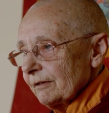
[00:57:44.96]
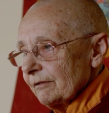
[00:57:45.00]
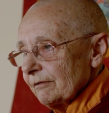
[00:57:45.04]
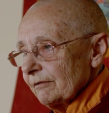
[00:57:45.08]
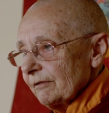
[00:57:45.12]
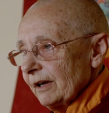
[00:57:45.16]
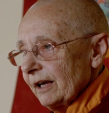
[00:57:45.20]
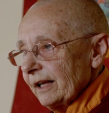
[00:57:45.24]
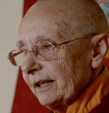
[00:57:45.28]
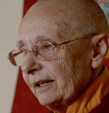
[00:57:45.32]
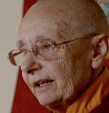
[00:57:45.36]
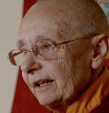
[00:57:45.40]

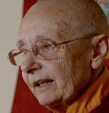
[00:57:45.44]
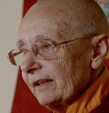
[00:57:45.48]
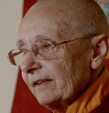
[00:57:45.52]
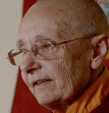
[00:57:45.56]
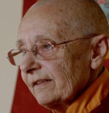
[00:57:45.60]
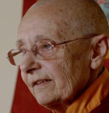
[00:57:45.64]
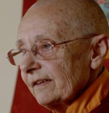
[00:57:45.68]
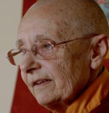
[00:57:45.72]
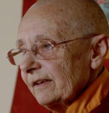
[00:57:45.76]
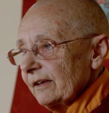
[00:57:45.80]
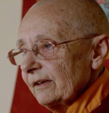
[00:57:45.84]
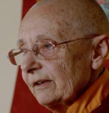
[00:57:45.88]
right?
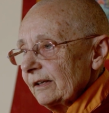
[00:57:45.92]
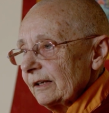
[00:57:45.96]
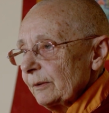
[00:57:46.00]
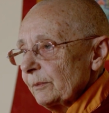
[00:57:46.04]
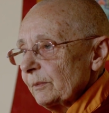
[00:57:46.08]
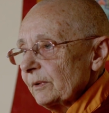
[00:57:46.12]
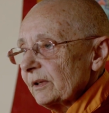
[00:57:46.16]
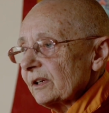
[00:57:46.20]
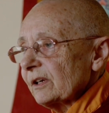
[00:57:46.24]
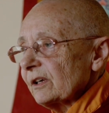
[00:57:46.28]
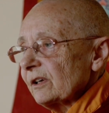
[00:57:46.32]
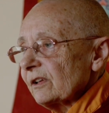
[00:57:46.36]
It's
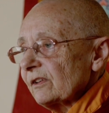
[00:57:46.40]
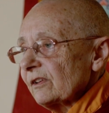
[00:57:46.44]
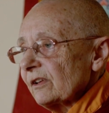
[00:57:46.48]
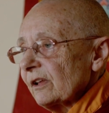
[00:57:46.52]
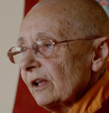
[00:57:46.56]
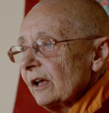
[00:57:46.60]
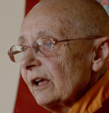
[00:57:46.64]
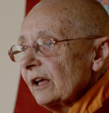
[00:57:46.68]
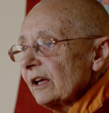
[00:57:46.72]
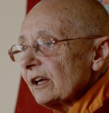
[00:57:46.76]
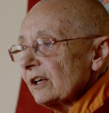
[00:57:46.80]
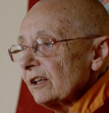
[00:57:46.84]
dealing with a
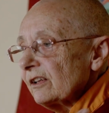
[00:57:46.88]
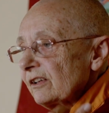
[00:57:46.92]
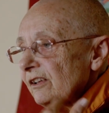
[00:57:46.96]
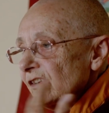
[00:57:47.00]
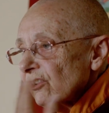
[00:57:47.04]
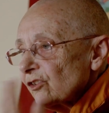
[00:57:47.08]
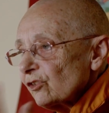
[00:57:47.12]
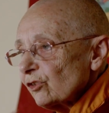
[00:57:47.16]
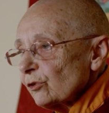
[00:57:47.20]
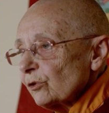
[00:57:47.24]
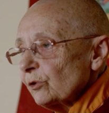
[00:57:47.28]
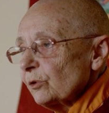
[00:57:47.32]

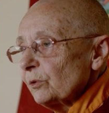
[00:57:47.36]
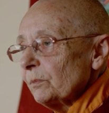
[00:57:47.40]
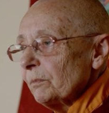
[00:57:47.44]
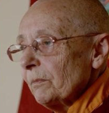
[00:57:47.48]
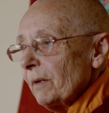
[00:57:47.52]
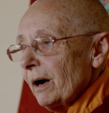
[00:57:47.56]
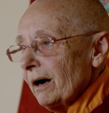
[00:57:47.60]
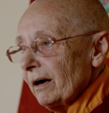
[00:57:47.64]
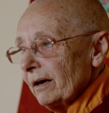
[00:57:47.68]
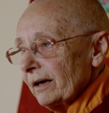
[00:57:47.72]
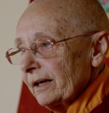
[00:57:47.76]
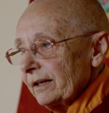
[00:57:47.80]
conditional
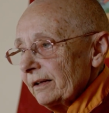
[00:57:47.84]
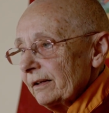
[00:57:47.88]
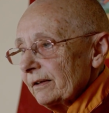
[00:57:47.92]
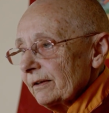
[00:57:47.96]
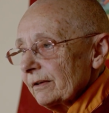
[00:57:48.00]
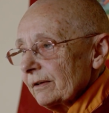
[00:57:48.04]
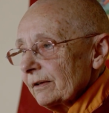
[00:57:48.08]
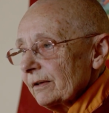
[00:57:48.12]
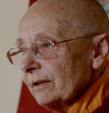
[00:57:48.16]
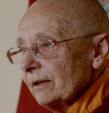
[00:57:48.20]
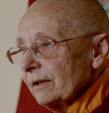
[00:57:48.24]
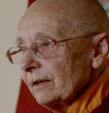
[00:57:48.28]

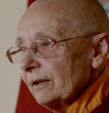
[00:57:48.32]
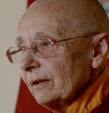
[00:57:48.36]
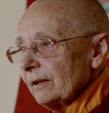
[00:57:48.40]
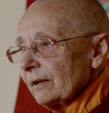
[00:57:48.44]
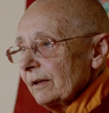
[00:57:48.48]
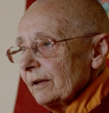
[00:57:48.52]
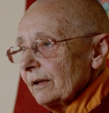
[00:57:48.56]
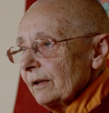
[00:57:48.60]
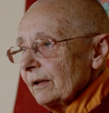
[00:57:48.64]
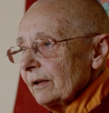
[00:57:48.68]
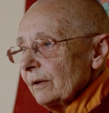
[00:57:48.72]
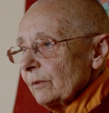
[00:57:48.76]
mind,
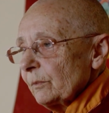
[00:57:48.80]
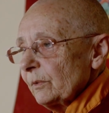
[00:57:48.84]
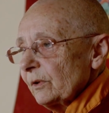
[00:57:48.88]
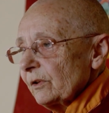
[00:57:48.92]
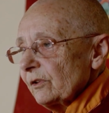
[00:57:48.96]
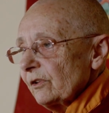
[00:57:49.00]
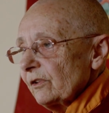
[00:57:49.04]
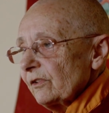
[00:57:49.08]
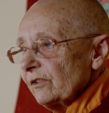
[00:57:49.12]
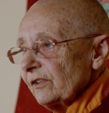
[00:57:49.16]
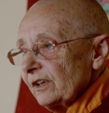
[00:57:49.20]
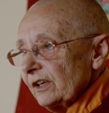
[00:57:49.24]

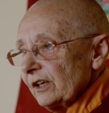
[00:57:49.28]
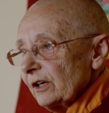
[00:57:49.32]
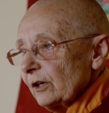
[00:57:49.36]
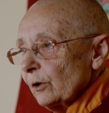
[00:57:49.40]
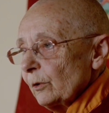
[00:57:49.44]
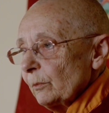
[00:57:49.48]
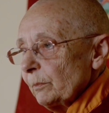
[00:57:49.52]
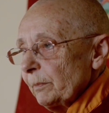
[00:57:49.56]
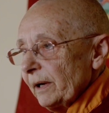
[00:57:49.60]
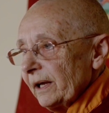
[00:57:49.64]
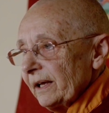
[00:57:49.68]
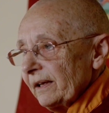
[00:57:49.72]
which is
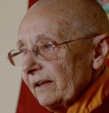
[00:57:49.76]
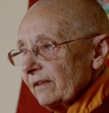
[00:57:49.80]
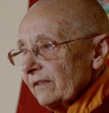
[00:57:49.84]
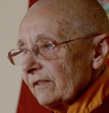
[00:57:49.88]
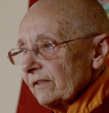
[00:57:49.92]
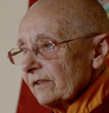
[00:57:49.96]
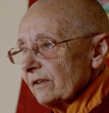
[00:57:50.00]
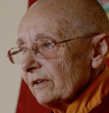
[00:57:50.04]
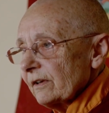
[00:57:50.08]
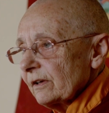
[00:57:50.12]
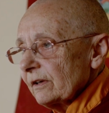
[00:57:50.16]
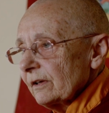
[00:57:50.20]

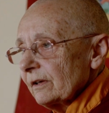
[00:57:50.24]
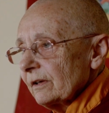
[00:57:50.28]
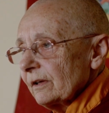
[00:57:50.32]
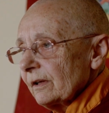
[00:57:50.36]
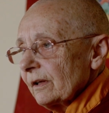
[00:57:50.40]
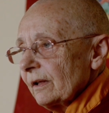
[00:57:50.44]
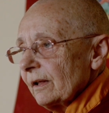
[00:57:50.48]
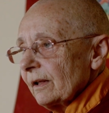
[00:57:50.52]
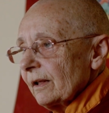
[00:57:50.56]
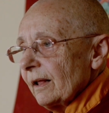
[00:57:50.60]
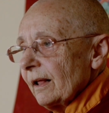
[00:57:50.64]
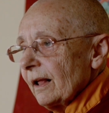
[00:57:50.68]
ego-based,
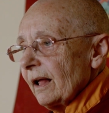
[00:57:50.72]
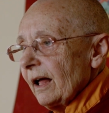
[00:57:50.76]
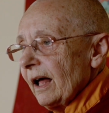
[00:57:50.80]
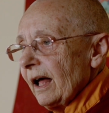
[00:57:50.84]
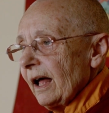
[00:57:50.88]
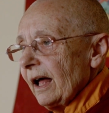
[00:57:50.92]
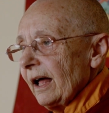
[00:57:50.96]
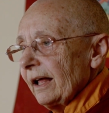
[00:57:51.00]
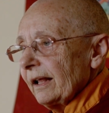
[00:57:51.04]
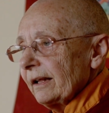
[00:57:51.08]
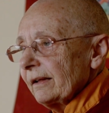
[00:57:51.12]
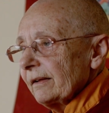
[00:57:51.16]

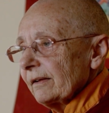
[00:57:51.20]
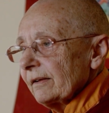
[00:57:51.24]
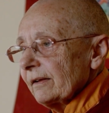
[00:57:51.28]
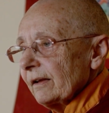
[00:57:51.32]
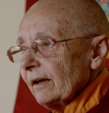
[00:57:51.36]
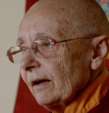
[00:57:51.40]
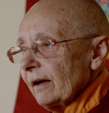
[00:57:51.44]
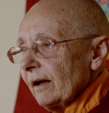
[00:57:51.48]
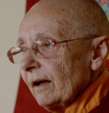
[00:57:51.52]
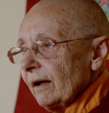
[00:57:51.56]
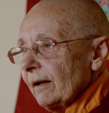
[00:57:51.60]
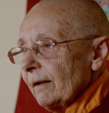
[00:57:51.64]
and
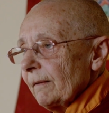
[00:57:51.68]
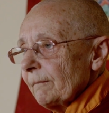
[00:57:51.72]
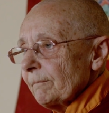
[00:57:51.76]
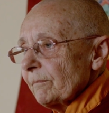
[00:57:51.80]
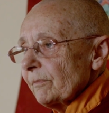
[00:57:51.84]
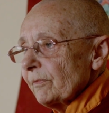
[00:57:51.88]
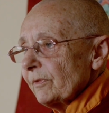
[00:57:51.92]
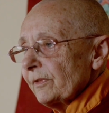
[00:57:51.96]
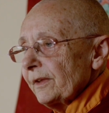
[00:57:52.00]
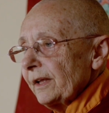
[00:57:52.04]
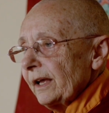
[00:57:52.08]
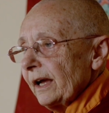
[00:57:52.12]

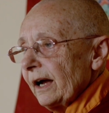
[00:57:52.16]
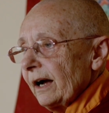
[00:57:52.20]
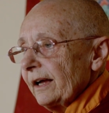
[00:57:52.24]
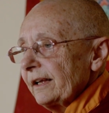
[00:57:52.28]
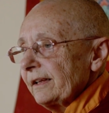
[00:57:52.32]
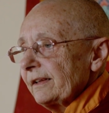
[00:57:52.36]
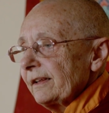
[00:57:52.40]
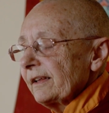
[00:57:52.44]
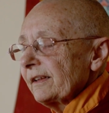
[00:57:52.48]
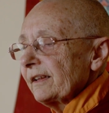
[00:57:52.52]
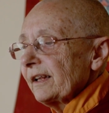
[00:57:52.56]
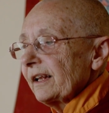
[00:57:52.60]
the
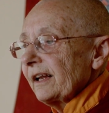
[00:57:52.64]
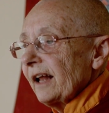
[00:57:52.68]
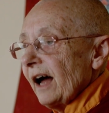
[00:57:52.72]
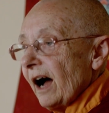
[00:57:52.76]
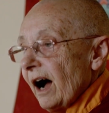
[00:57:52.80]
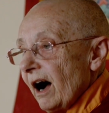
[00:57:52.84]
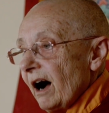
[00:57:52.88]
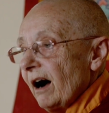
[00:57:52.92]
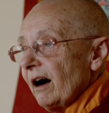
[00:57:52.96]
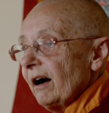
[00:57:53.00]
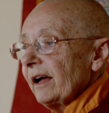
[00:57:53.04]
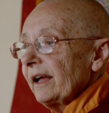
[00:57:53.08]
idea that
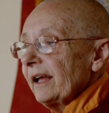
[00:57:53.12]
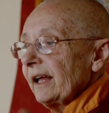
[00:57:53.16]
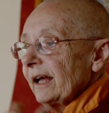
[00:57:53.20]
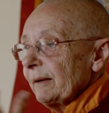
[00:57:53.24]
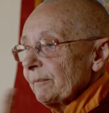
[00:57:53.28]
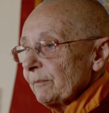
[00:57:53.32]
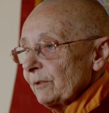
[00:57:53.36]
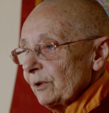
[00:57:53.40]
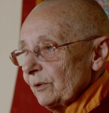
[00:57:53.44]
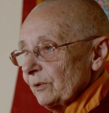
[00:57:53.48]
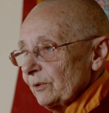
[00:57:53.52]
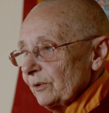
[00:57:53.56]
I
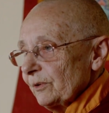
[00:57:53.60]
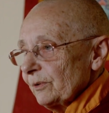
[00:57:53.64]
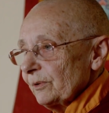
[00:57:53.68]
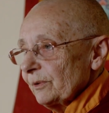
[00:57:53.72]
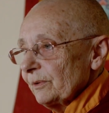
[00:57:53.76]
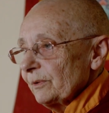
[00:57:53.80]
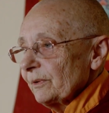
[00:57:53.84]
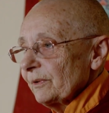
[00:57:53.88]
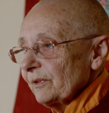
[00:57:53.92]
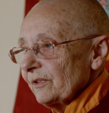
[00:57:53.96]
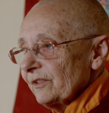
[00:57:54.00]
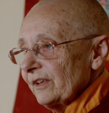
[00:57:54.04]
am going
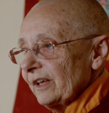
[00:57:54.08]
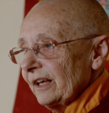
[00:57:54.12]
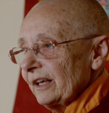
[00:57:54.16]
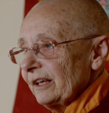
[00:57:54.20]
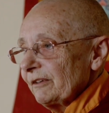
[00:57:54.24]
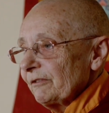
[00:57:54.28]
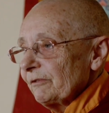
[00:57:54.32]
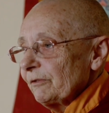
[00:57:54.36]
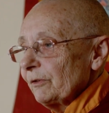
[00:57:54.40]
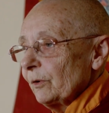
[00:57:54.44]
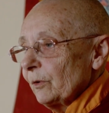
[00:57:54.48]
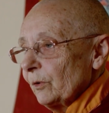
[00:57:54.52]
to
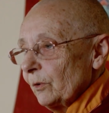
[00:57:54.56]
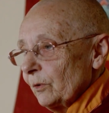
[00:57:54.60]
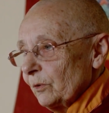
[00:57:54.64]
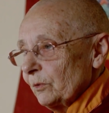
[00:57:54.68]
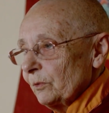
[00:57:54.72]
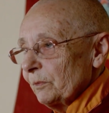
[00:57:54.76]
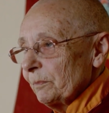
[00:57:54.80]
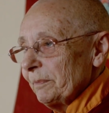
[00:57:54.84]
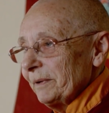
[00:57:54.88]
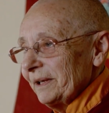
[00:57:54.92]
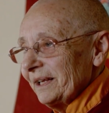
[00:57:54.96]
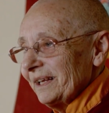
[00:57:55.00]
save
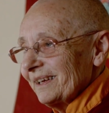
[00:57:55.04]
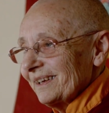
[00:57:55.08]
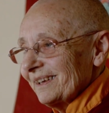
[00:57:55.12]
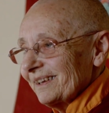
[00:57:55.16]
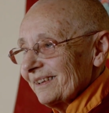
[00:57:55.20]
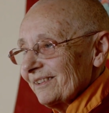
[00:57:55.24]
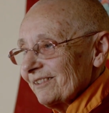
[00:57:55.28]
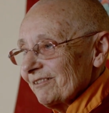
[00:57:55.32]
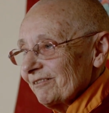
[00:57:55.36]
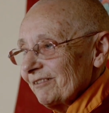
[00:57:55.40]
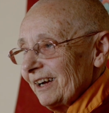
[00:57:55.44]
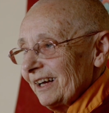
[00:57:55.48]
all
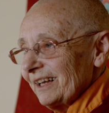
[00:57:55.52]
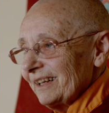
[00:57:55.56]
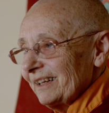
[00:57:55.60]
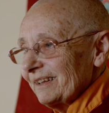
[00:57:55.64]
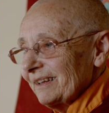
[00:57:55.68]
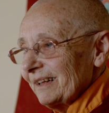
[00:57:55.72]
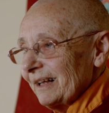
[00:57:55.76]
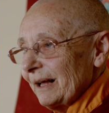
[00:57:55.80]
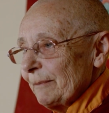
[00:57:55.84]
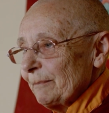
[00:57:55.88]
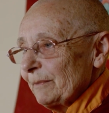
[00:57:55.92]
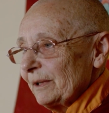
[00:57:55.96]
beings, right?
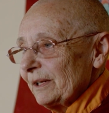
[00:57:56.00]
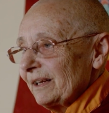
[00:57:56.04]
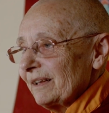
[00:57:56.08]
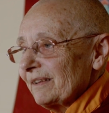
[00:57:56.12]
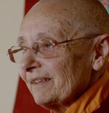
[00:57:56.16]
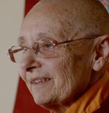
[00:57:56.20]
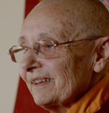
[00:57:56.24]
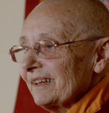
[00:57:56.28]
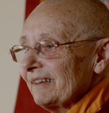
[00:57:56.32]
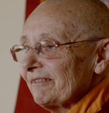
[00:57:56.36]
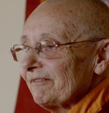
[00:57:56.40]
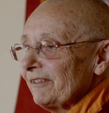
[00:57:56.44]
I mean,
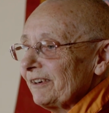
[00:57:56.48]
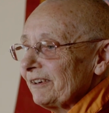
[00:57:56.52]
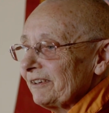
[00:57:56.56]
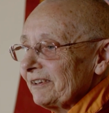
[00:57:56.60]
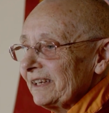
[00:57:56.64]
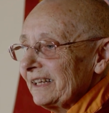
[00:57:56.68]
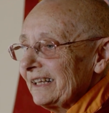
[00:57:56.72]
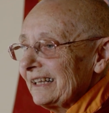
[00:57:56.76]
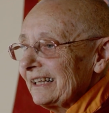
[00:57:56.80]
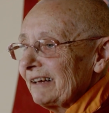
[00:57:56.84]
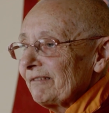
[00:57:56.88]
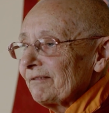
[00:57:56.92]
it's a
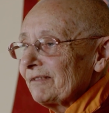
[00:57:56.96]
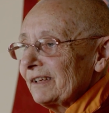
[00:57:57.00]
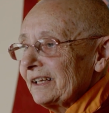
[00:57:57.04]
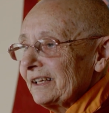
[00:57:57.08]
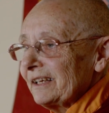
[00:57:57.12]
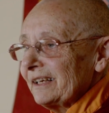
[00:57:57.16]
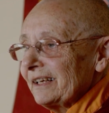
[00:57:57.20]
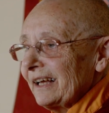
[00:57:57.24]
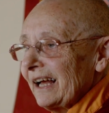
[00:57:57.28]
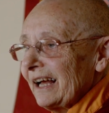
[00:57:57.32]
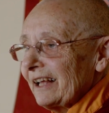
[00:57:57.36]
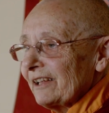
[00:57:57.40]
very
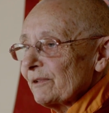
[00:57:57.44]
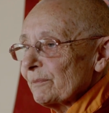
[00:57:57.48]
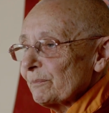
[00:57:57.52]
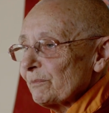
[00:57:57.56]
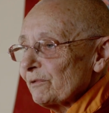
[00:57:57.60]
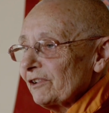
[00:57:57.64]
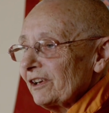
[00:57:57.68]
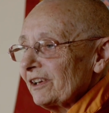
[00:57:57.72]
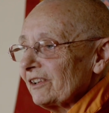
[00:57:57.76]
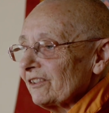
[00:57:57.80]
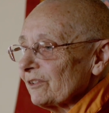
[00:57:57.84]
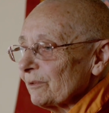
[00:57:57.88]
lovely
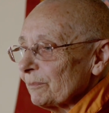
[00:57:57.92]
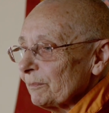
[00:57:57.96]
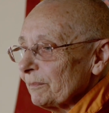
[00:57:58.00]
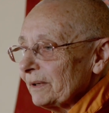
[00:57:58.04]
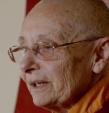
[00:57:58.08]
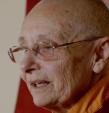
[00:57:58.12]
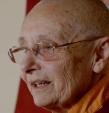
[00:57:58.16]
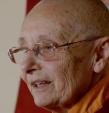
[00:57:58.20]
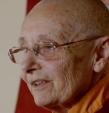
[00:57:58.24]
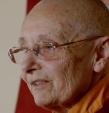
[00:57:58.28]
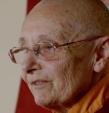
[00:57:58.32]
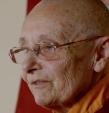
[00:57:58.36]
aspiration,
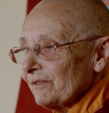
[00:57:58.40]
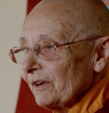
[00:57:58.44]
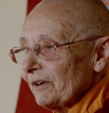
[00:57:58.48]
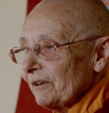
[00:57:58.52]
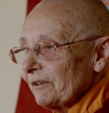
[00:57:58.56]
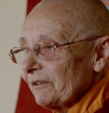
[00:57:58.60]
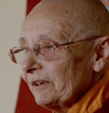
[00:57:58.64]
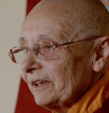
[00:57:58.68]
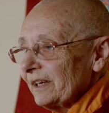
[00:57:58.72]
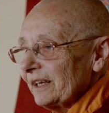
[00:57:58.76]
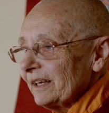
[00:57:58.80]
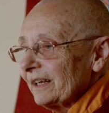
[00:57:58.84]
but it's
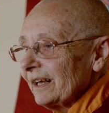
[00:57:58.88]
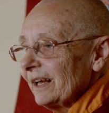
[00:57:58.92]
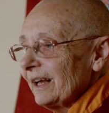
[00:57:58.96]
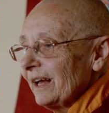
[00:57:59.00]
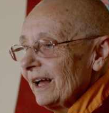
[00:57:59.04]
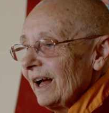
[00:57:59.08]
very